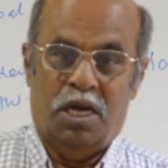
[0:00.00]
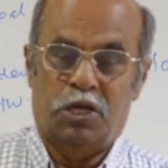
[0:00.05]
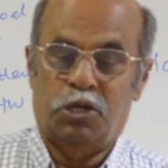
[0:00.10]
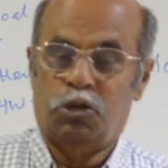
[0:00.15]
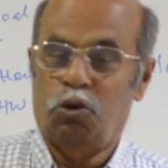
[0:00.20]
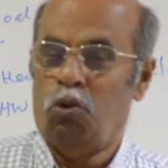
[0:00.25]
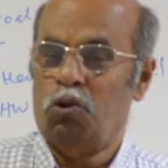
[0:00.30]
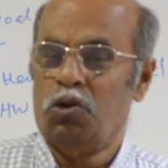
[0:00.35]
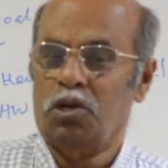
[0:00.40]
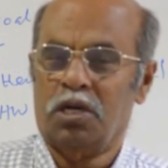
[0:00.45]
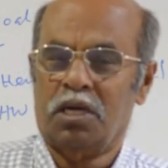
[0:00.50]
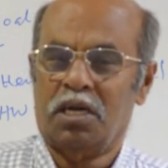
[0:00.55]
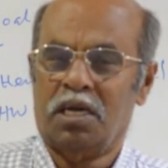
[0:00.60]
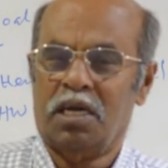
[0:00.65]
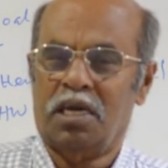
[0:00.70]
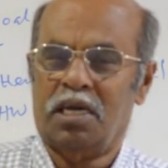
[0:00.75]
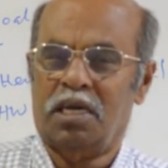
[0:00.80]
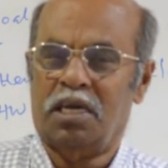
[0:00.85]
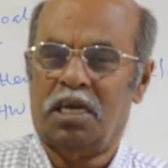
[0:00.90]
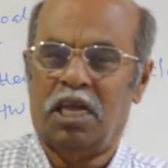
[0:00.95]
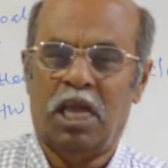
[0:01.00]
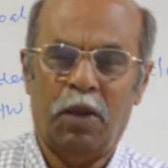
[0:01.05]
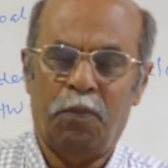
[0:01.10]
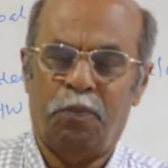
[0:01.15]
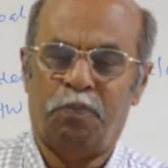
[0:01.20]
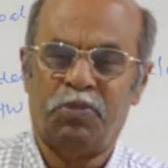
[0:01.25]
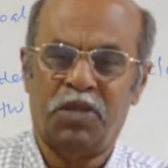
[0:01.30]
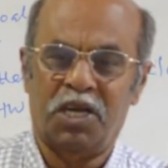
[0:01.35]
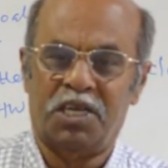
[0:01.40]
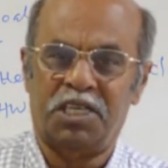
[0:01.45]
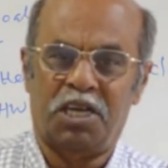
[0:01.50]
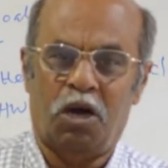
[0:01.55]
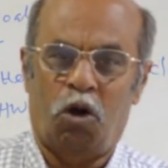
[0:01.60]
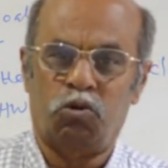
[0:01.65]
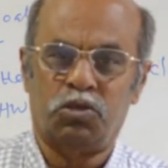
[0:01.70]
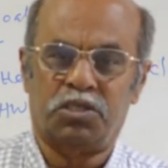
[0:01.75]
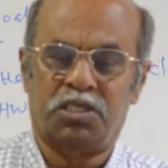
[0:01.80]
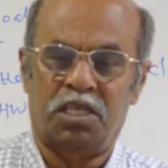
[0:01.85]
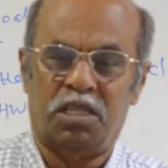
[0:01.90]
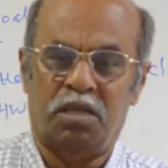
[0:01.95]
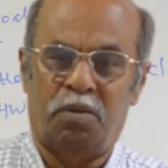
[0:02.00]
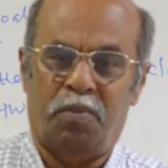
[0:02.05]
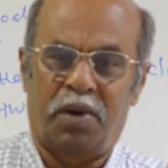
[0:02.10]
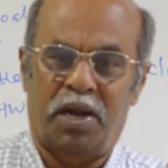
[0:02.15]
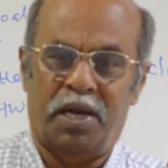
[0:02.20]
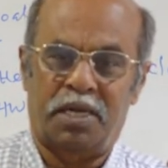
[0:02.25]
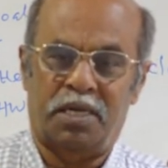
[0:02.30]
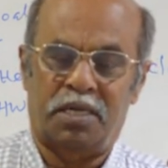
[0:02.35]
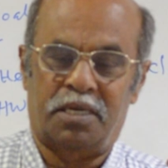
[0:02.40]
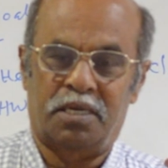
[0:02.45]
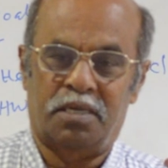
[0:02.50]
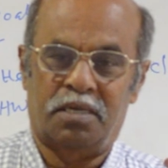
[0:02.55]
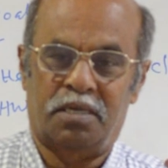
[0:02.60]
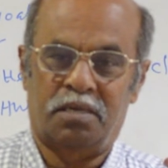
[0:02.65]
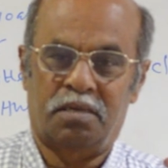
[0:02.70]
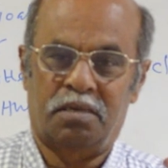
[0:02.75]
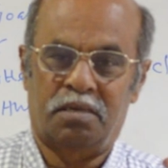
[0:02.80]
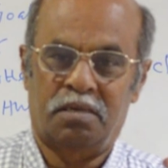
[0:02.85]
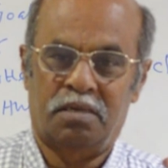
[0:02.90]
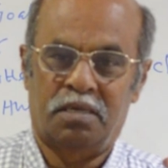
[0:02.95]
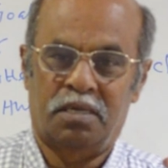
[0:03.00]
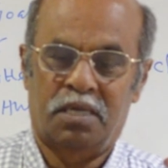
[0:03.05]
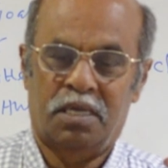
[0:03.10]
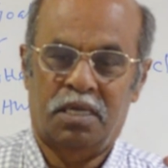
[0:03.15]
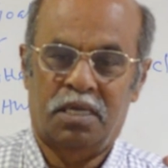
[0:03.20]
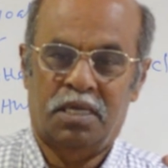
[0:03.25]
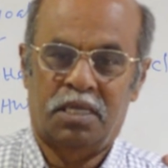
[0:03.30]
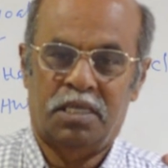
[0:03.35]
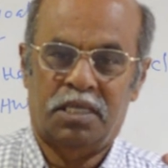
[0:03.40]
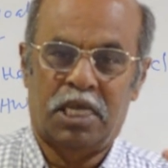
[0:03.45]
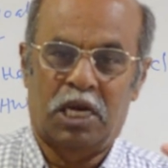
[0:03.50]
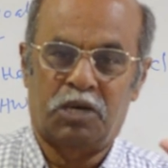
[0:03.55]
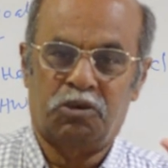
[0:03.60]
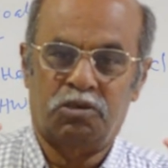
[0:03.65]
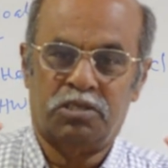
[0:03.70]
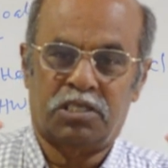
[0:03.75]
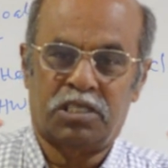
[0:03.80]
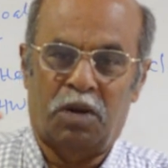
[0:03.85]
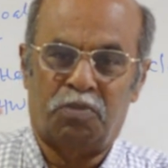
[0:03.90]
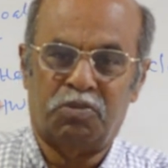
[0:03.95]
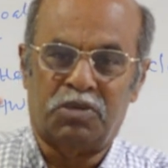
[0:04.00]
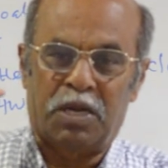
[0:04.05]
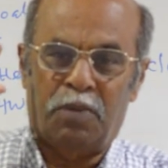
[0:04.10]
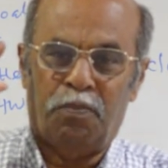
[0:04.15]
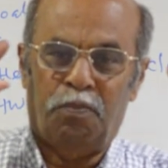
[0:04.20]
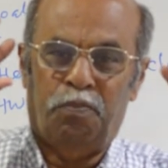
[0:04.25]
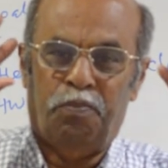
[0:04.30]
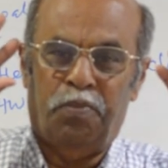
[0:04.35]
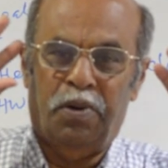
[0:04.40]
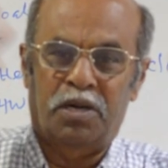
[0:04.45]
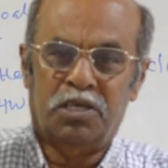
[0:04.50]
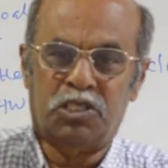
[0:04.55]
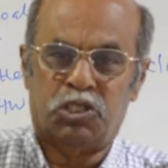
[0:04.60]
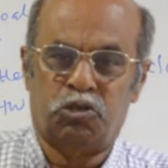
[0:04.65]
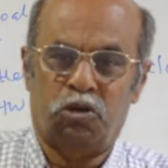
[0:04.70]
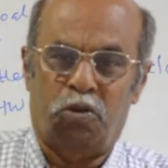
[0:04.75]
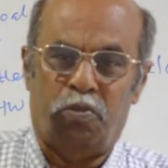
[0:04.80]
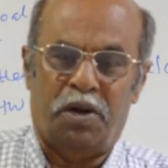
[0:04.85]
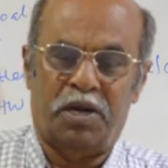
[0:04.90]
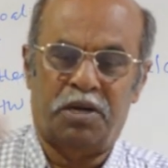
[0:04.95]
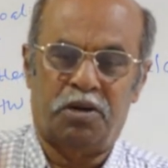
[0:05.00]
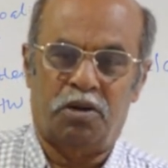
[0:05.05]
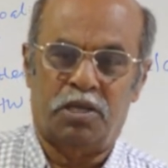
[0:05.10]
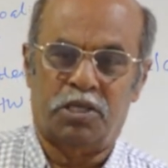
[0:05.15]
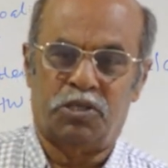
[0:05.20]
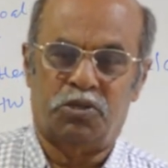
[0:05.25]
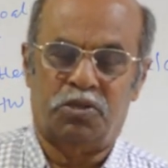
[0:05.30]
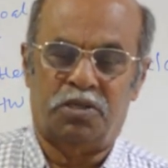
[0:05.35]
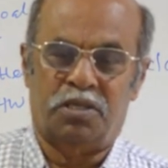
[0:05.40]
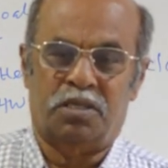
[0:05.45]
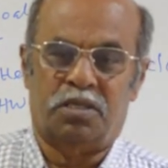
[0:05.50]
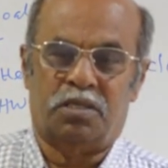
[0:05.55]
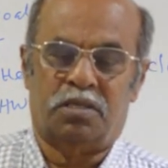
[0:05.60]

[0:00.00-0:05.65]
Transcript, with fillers: Don't keep the doubts in the mind. That will sometimes burst your mind also.